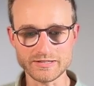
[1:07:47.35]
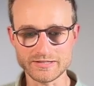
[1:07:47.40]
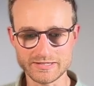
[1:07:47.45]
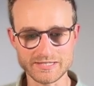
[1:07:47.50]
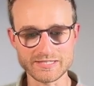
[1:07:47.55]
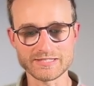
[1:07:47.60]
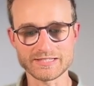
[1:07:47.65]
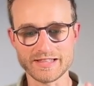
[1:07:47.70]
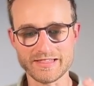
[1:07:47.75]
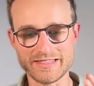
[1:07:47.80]
This
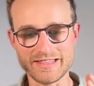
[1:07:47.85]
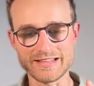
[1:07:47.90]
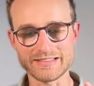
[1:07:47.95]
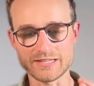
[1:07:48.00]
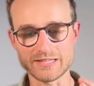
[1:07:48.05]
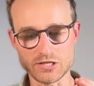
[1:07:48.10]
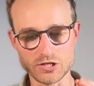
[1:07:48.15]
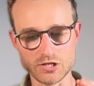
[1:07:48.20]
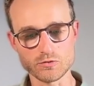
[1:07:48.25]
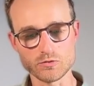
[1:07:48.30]
is the thing
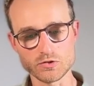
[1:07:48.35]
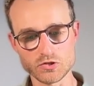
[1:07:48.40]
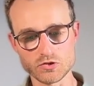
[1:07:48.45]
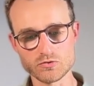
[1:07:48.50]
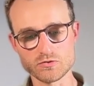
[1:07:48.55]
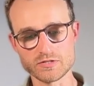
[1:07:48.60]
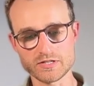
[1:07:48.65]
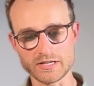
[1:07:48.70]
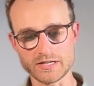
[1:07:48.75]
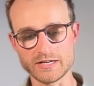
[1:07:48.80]
that you're
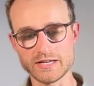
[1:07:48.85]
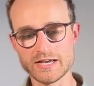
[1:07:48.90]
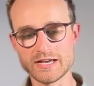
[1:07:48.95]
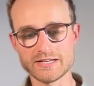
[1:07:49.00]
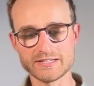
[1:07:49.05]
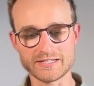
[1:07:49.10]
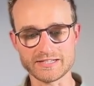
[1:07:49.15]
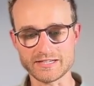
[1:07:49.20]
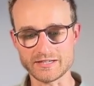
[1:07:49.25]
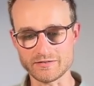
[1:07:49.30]
using
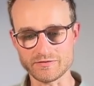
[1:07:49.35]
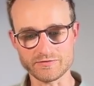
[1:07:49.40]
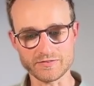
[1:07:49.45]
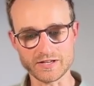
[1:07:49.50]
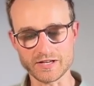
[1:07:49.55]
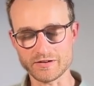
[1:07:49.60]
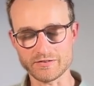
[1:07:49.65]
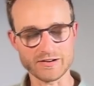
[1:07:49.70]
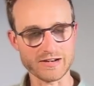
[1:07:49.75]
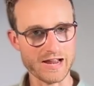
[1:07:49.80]
to
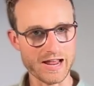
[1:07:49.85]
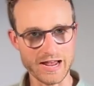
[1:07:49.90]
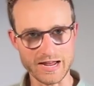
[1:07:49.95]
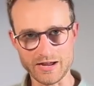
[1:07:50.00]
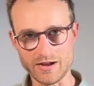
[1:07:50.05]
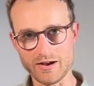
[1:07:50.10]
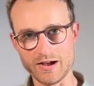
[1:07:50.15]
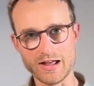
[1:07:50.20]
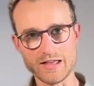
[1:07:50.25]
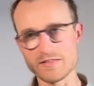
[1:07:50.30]
configure an
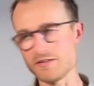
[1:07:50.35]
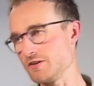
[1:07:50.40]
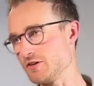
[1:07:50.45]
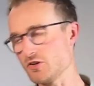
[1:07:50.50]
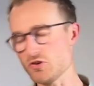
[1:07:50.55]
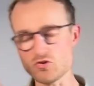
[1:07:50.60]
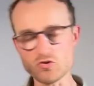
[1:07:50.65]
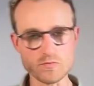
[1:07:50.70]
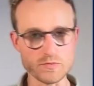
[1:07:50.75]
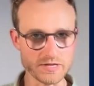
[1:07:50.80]
AI that
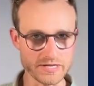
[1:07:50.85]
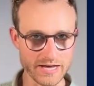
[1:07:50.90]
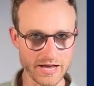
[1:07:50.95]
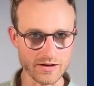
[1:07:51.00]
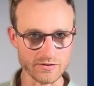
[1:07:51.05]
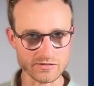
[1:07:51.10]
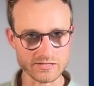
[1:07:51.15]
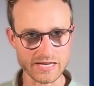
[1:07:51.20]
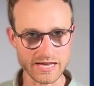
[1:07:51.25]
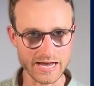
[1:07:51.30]
nobody
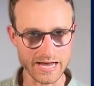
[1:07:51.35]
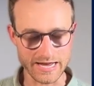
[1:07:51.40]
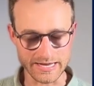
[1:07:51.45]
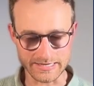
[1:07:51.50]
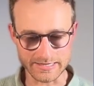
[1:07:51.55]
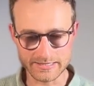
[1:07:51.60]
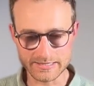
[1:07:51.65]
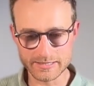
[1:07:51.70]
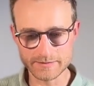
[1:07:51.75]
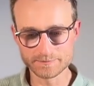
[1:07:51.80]
else
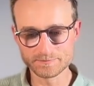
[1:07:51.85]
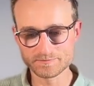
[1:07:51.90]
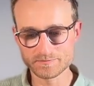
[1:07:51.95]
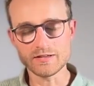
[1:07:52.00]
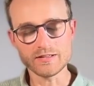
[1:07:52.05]
has.